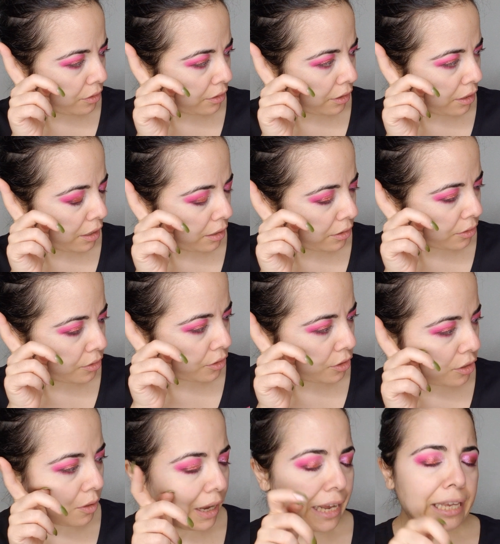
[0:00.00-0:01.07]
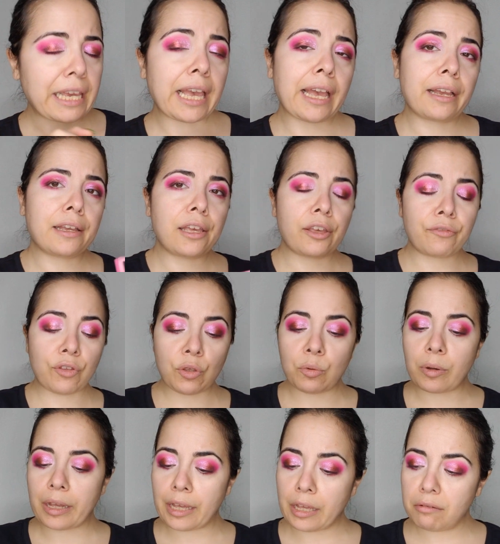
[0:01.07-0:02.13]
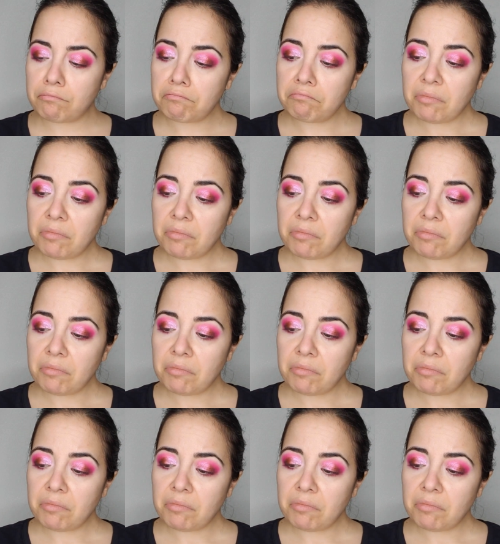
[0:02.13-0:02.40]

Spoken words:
the colors. So I can give you a